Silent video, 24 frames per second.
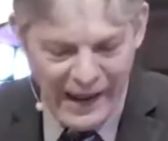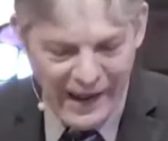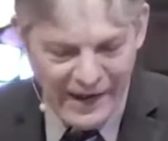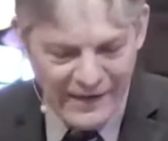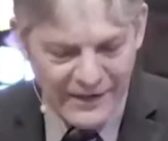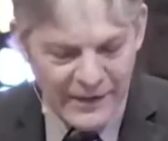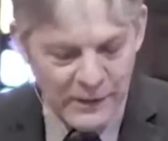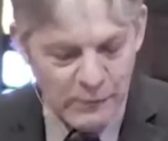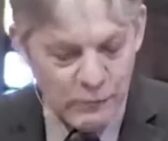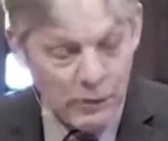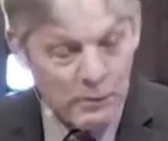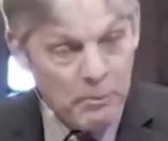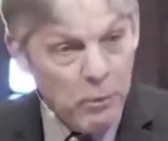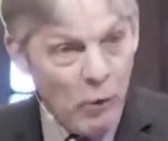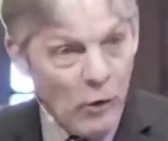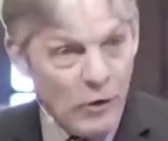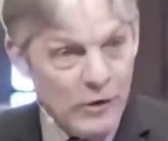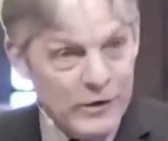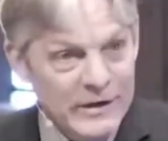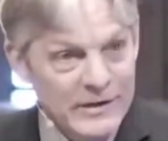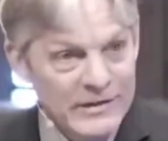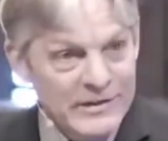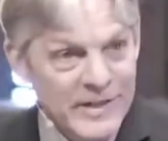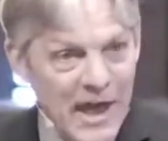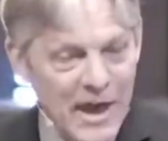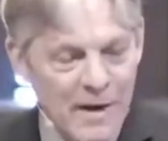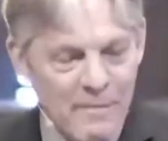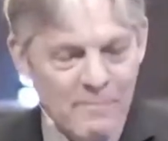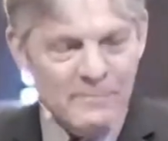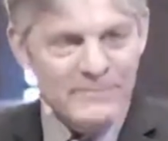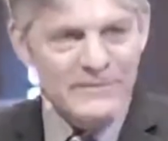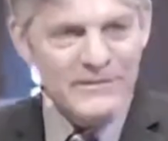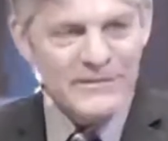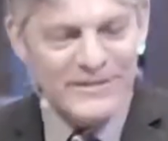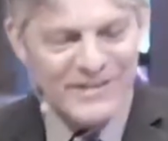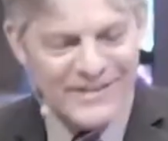and he reported
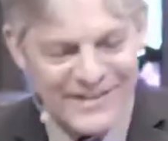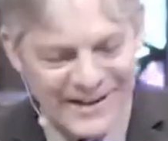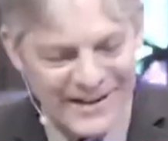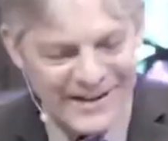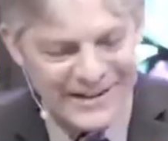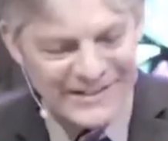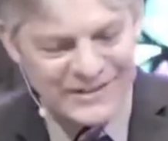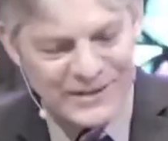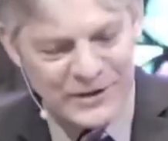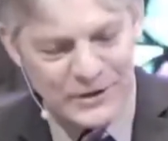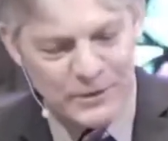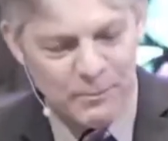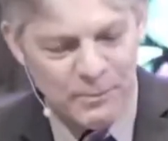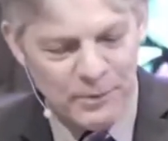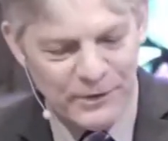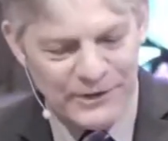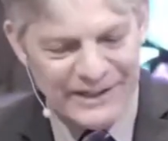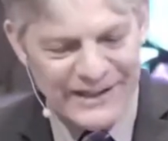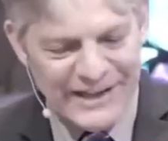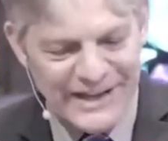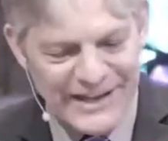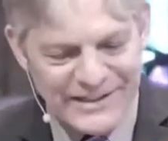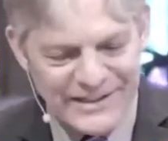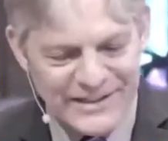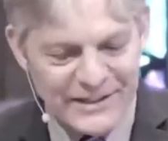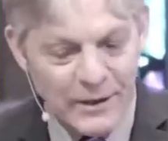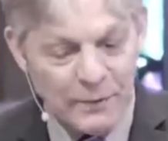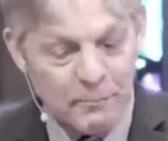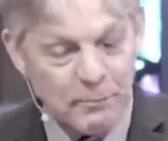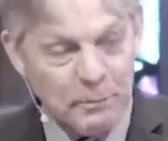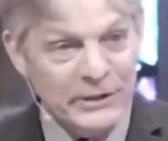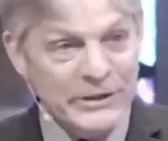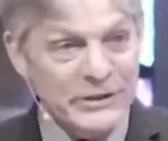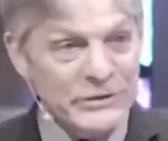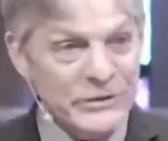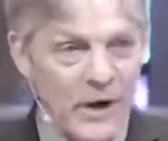them uh, to the police,
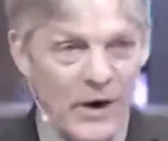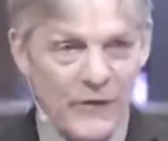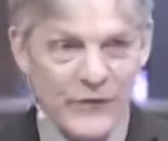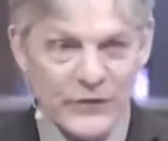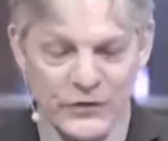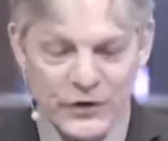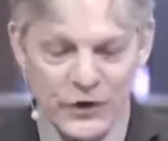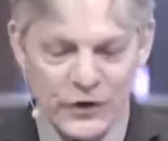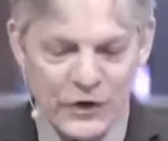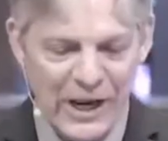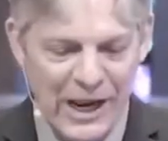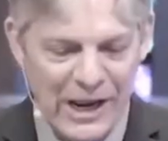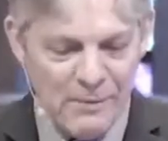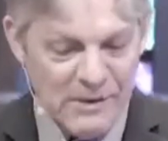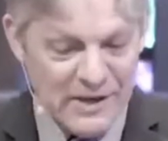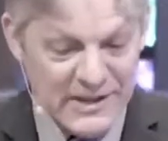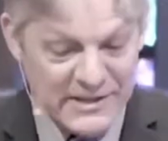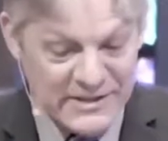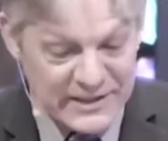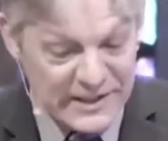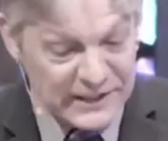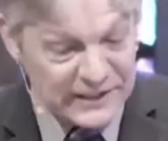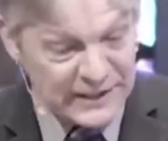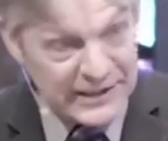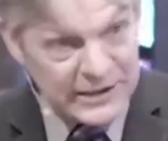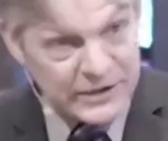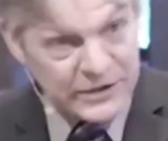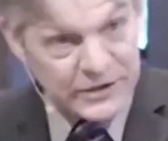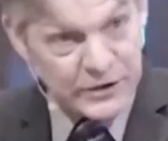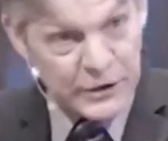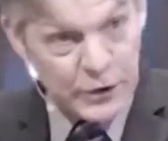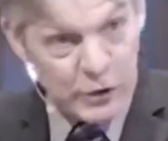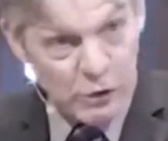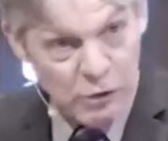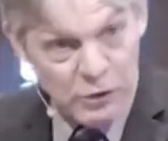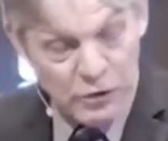and the police officer came in and said,
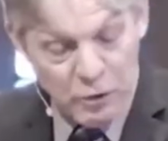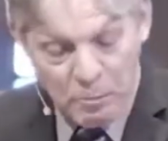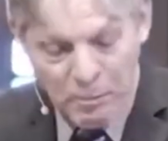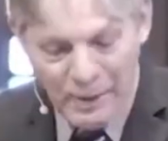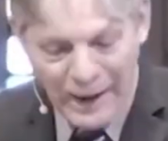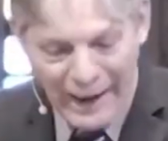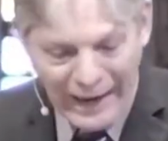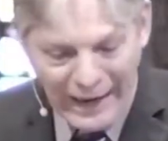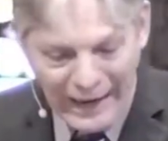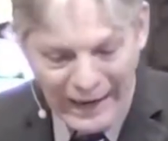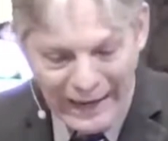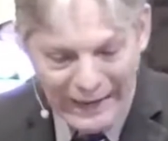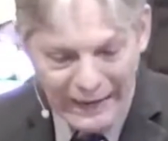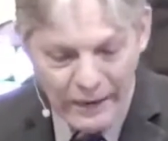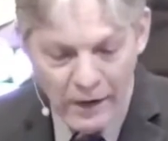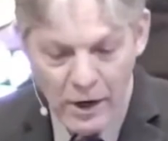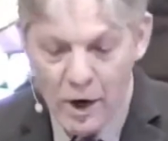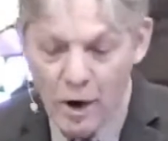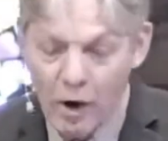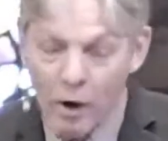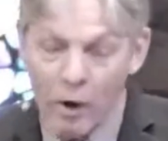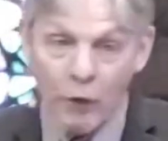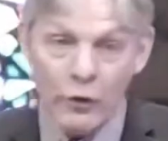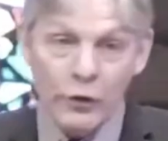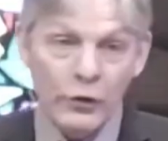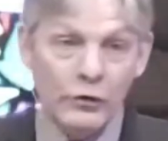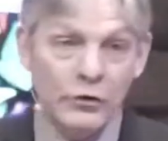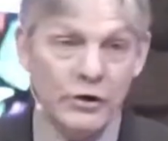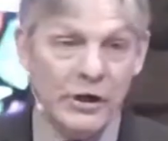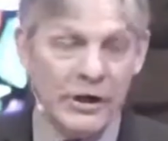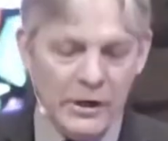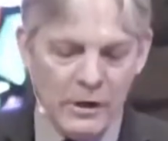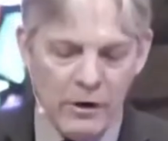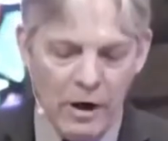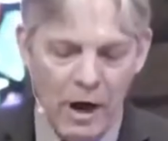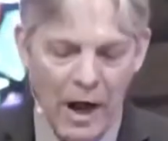Listen, you either pay or
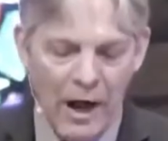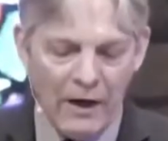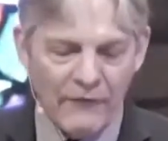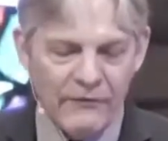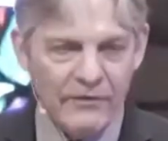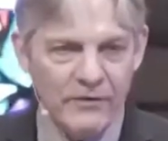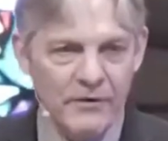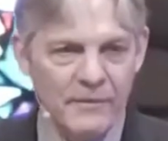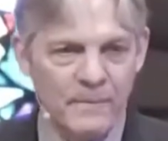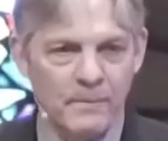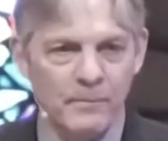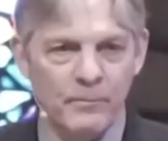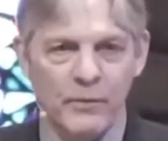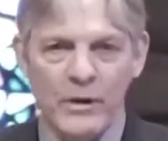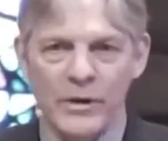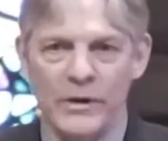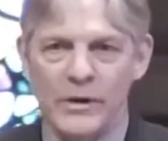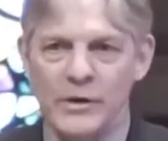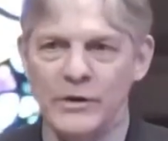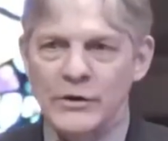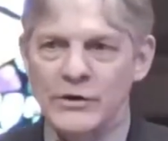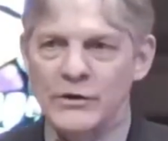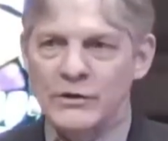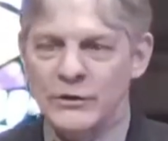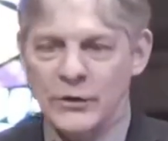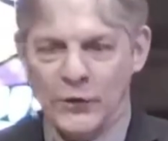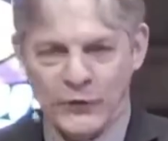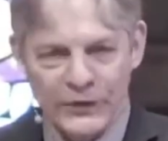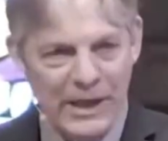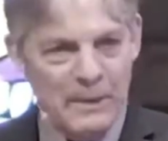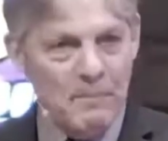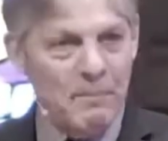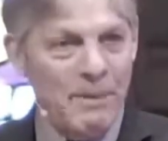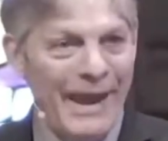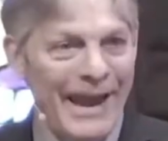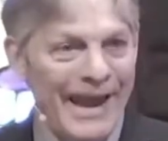you get off.
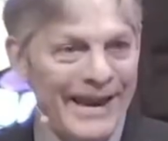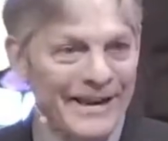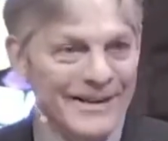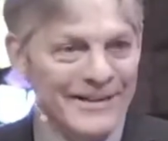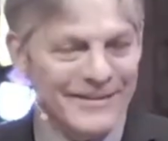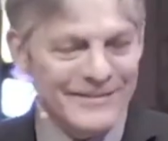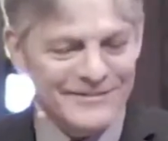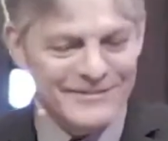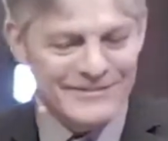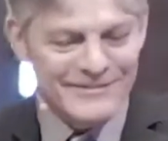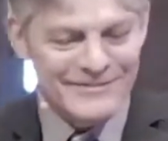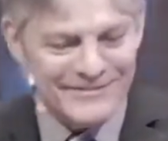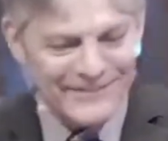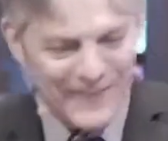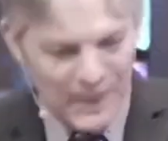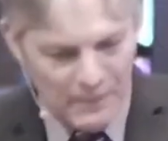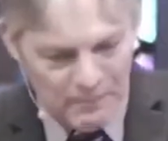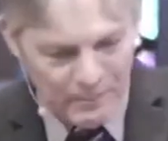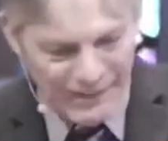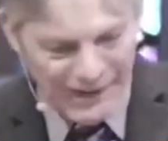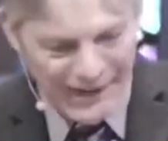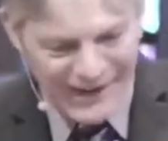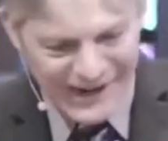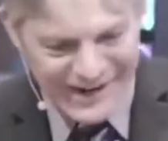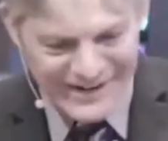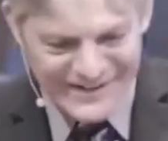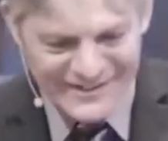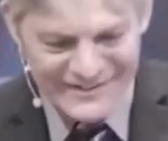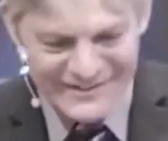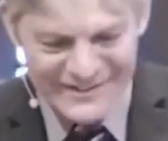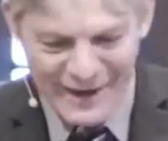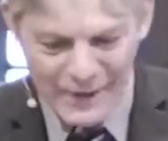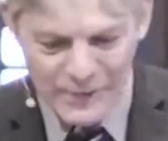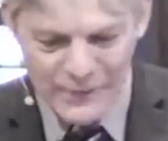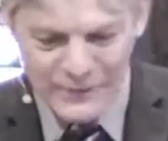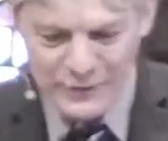So they paid. They
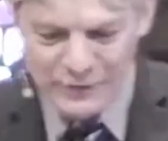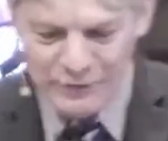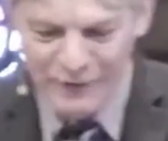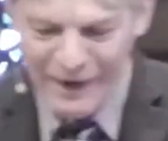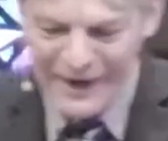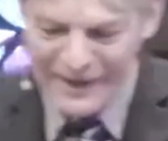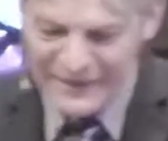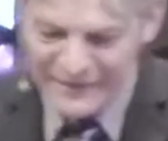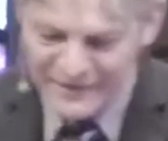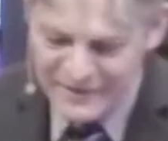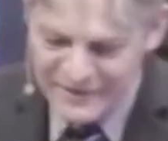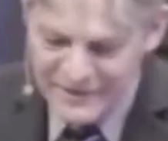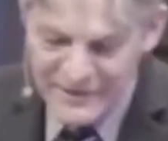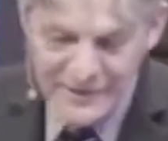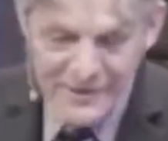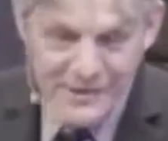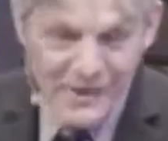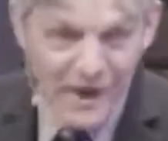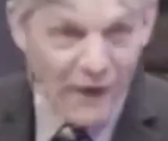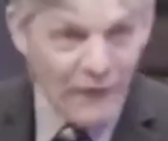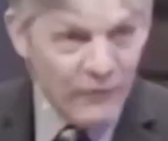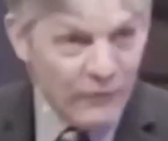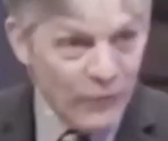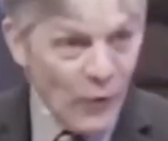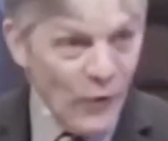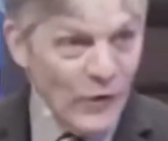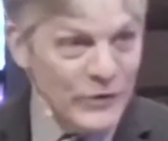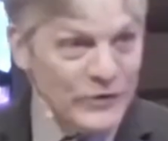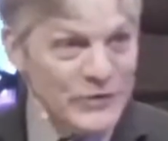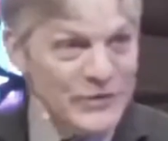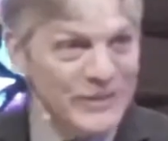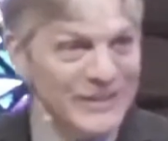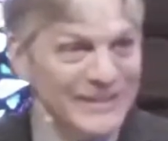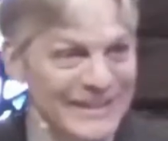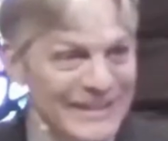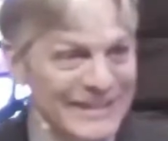paid, and that was great.
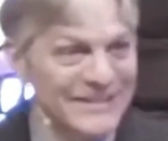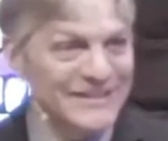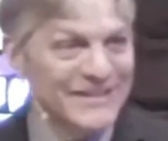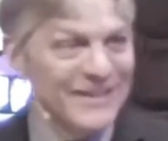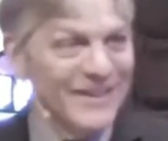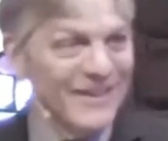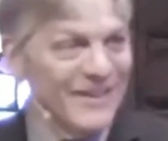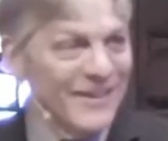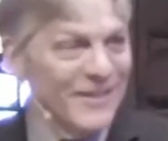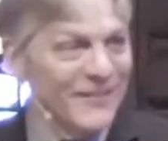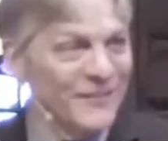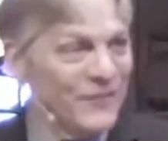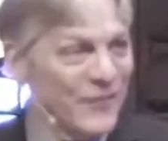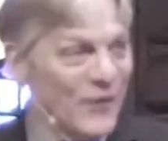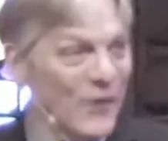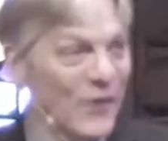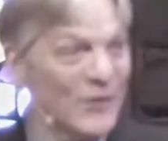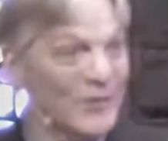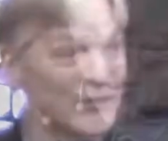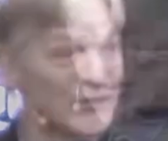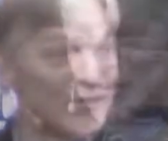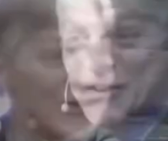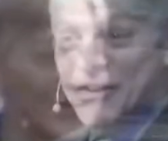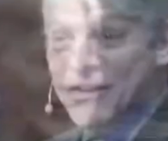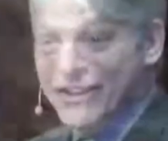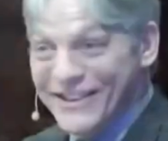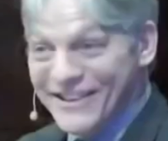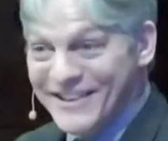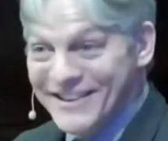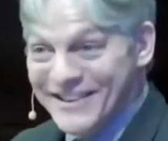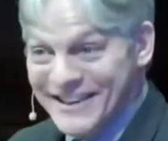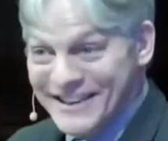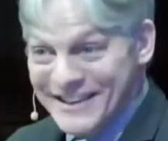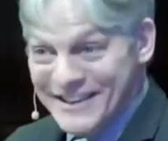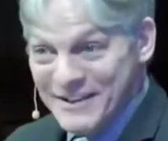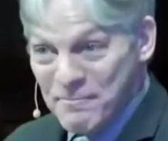Unfortunately,
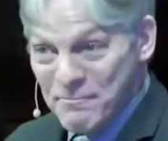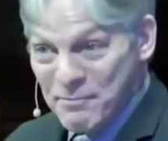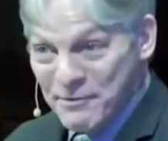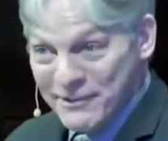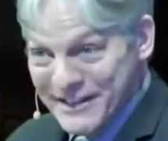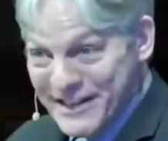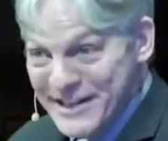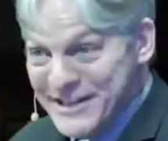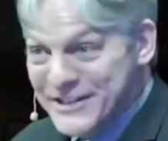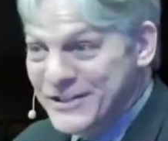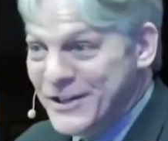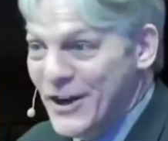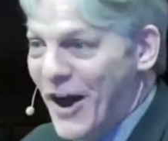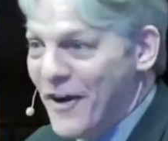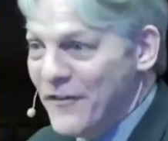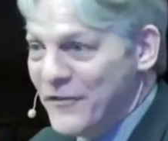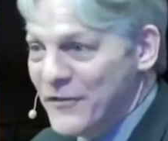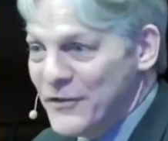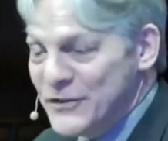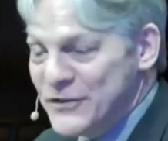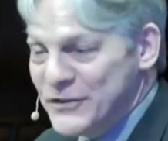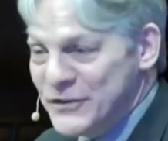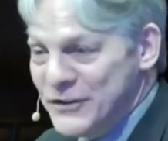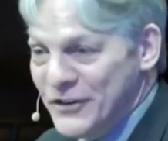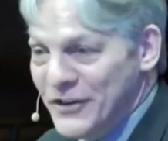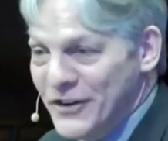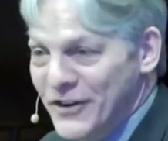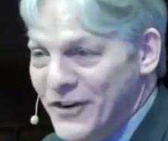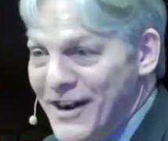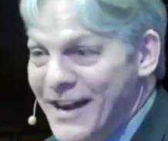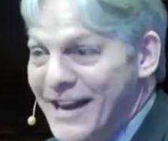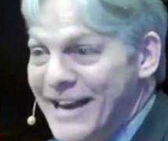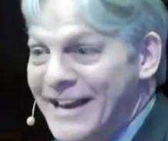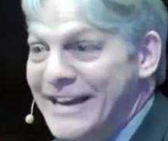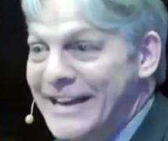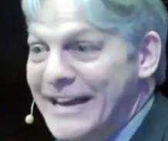unfortunately, the police
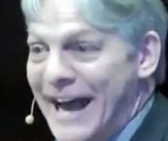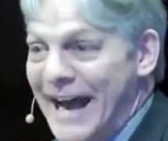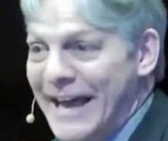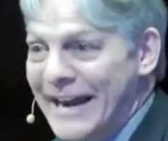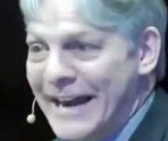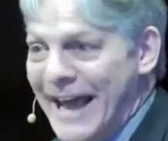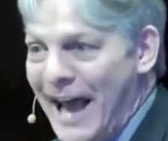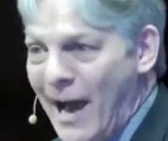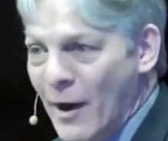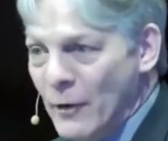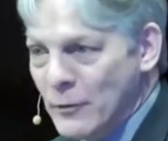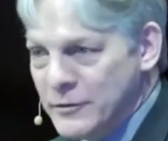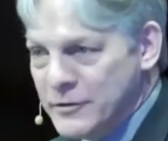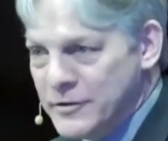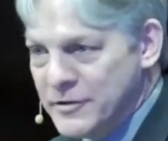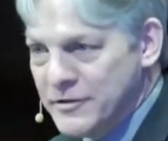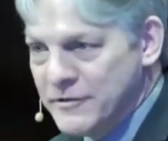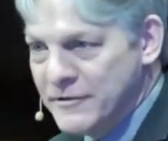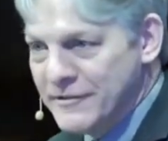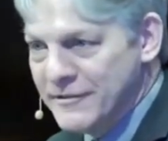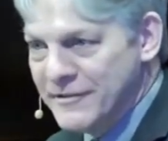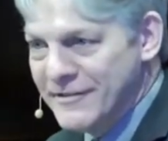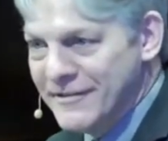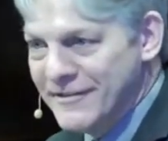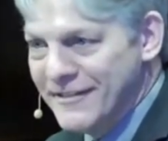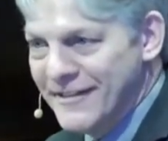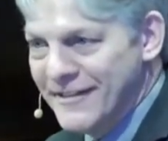officer got out